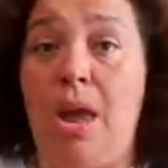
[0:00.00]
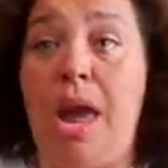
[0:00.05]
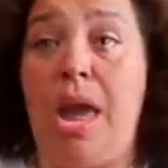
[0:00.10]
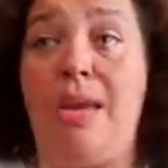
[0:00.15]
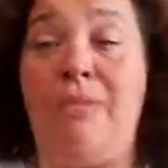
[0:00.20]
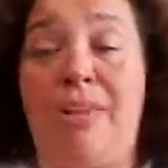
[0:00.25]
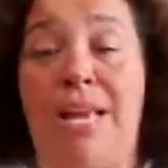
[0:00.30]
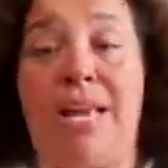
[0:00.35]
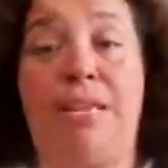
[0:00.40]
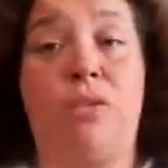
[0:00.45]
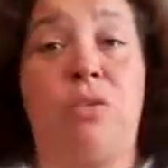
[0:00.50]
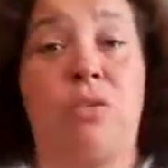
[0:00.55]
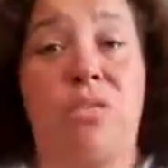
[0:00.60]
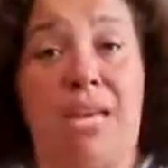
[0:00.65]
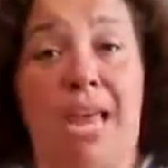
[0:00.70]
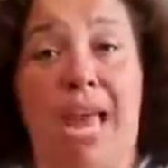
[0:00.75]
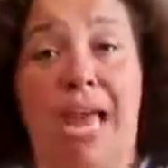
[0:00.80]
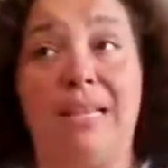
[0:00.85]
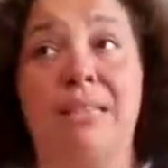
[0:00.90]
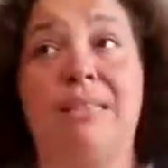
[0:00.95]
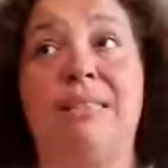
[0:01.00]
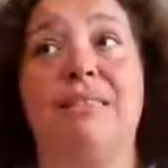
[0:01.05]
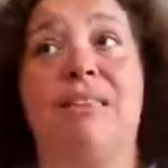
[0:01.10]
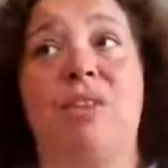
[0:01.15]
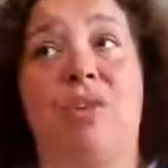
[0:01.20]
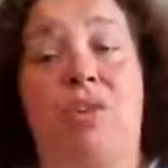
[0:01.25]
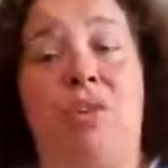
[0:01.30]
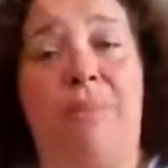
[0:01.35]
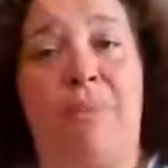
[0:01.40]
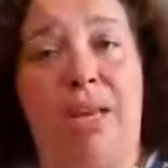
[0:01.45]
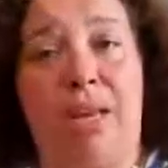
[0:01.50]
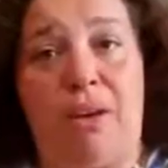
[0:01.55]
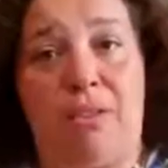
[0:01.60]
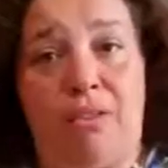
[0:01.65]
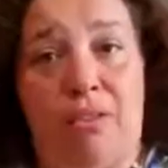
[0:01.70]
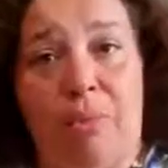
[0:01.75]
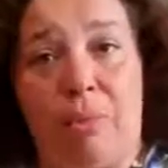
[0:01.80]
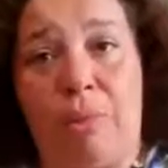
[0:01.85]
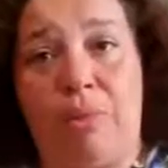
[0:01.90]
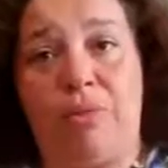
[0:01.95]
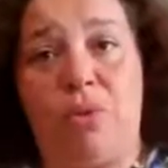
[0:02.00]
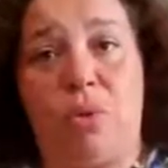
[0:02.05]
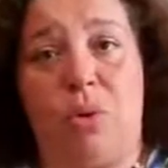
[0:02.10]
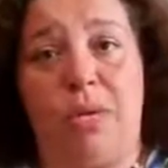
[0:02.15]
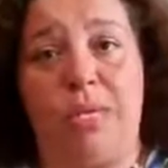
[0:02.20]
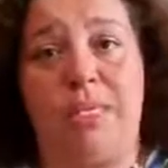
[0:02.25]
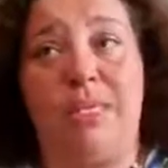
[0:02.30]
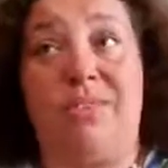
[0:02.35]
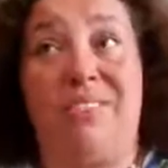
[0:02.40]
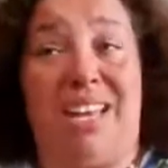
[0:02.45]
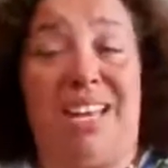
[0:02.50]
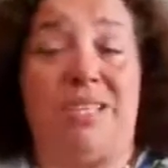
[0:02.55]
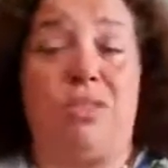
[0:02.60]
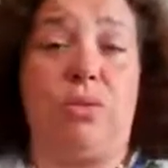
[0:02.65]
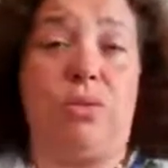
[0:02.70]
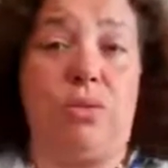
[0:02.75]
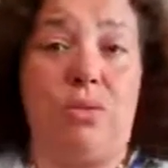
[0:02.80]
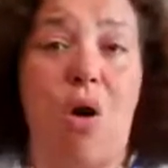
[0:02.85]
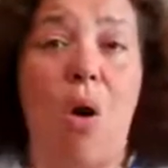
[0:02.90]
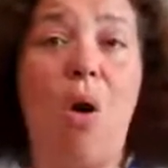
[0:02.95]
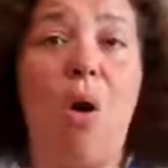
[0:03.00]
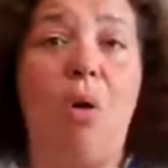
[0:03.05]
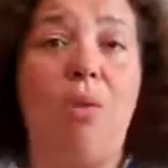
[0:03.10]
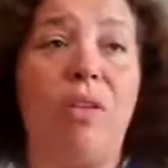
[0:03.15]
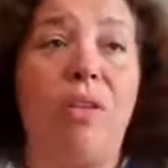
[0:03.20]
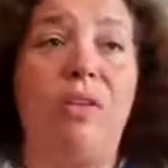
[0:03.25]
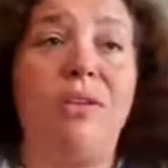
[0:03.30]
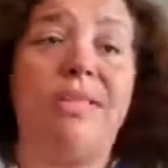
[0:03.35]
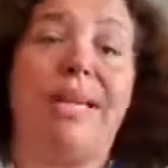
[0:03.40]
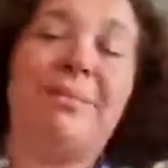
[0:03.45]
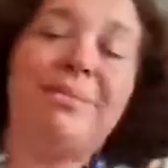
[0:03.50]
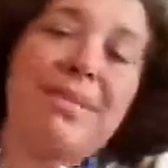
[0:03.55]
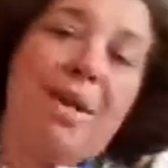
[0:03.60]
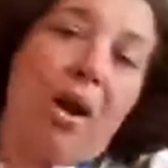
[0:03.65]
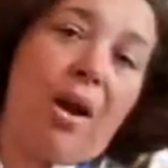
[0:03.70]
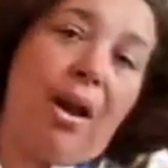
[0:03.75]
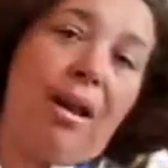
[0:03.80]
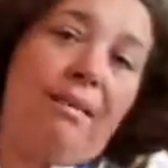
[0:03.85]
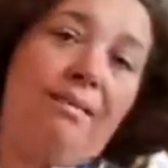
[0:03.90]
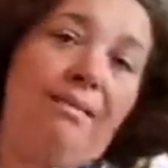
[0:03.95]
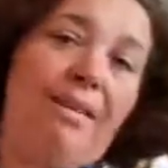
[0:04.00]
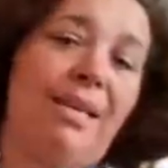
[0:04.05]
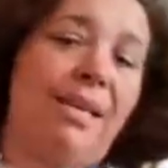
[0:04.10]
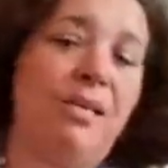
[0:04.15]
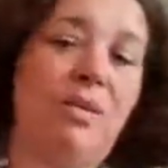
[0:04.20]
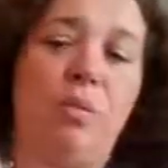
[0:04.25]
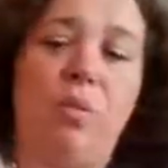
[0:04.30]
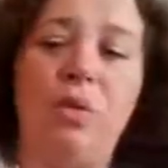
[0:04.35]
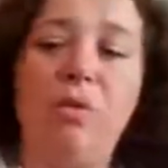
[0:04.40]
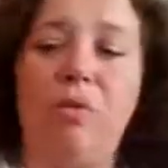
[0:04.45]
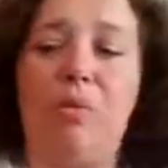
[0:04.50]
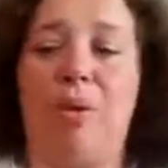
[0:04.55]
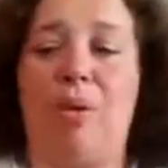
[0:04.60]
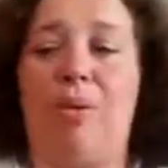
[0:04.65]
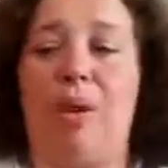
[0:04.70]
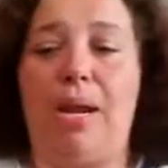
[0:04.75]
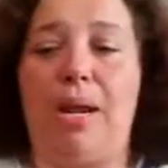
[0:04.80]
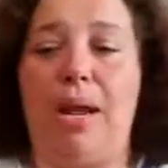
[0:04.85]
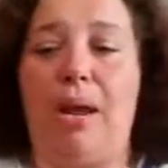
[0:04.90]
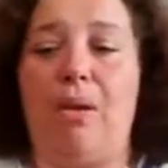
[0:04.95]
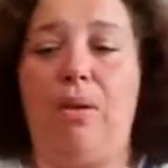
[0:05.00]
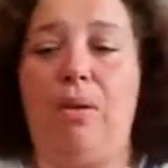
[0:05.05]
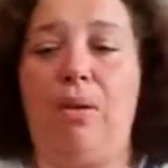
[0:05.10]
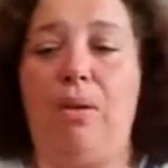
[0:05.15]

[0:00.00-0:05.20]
And if the answer is yes, then you can make an affirmative choice. And if the answer is no, then you can say, I'm sorry, that doesn't work for me right now.